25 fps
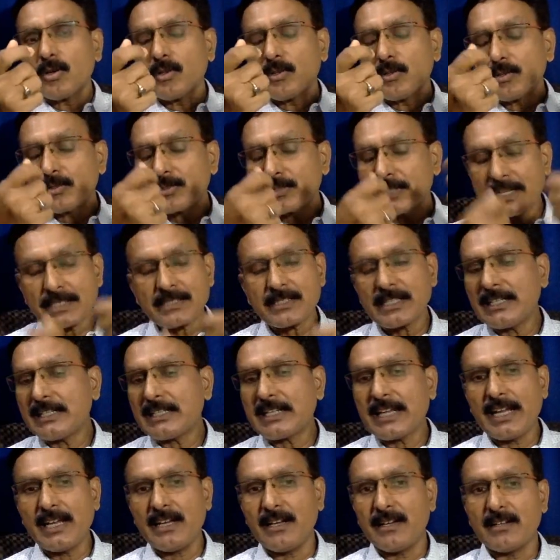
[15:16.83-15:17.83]
section
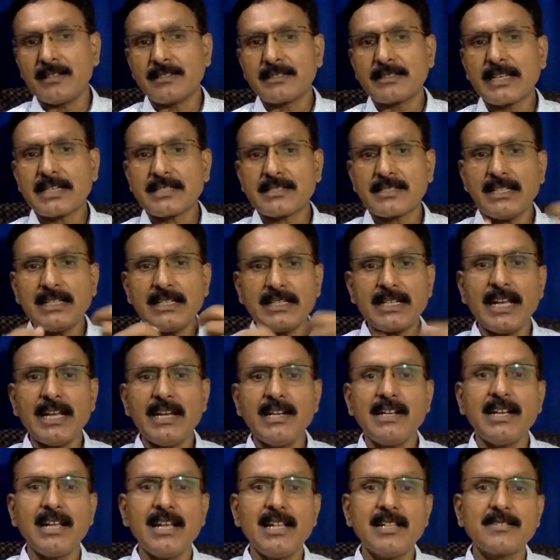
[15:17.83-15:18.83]
10
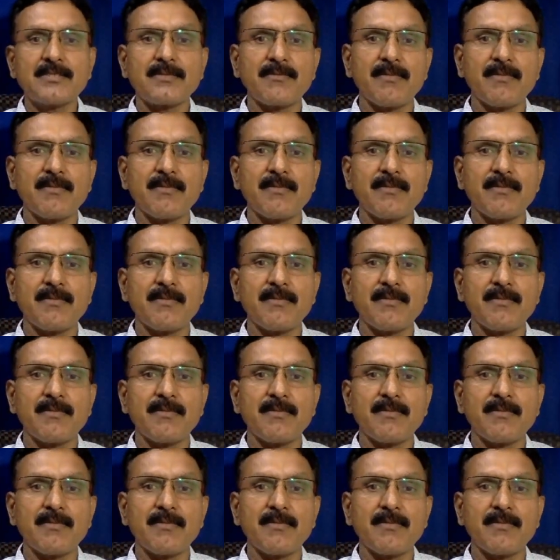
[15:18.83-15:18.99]
deals